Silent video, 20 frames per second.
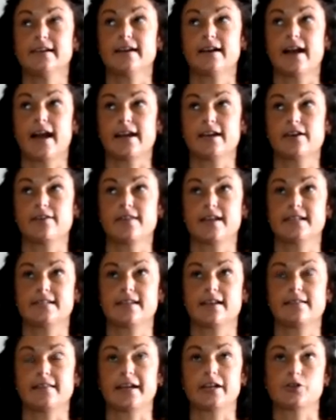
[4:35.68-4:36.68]
I know they
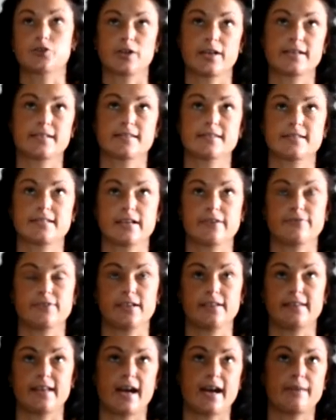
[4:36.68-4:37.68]
sell like drinks and stuff
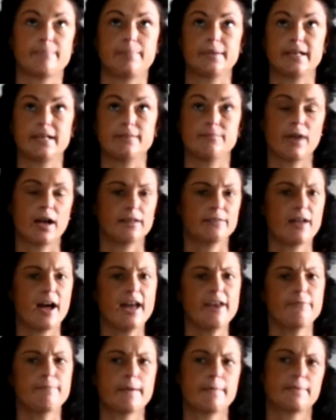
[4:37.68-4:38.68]
like that, but a
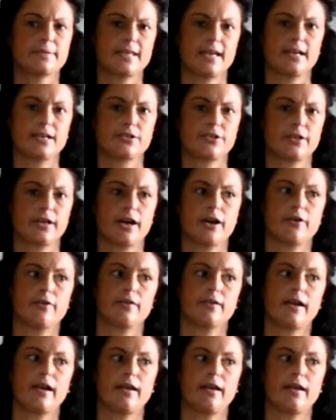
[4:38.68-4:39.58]
lot of people take it to go,